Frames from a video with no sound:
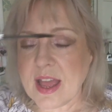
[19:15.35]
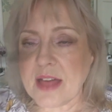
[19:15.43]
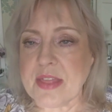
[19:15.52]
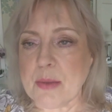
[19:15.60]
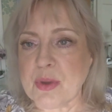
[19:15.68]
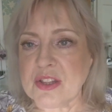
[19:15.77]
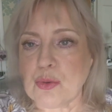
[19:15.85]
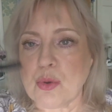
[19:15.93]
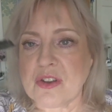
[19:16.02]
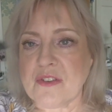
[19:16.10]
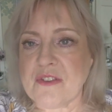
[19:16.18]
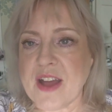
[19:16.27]
And then when you
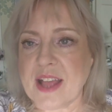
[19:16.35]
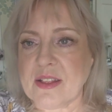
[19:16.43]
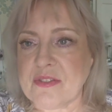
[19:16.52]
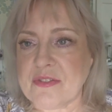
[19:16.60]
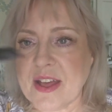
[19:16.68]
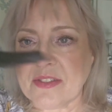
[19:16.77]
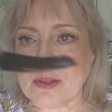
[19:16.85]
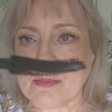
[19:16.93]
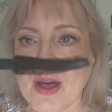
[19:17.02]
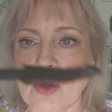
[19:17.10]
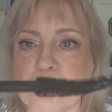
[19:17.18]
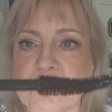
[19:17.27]
want to fan them
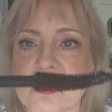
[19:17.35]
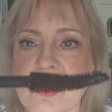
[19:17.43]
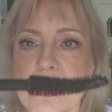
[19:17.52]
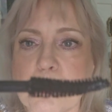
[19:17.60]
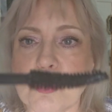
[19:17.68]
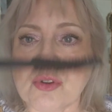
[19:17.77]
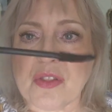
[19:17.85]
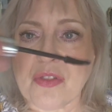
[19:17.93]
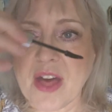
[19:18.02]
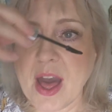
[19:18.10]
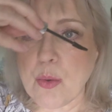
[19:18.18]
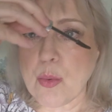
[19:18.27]
out, put it
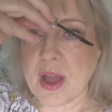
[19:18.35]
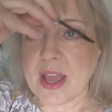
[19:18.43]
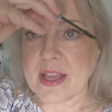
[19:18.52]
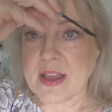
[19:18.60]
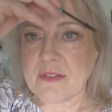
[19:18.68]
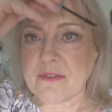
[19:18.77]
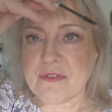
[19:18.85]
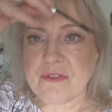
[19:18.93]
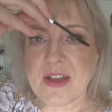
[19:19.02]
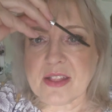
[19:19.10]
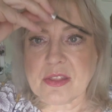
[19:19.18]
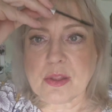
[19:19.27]
that way and
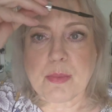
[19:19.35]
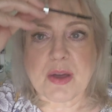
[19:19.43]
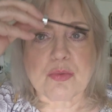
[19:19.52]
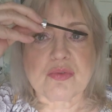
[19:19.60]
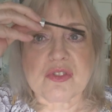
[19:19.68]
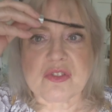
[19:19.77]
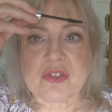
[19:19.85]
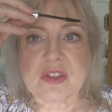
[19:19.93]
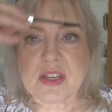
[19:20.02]
fan them out.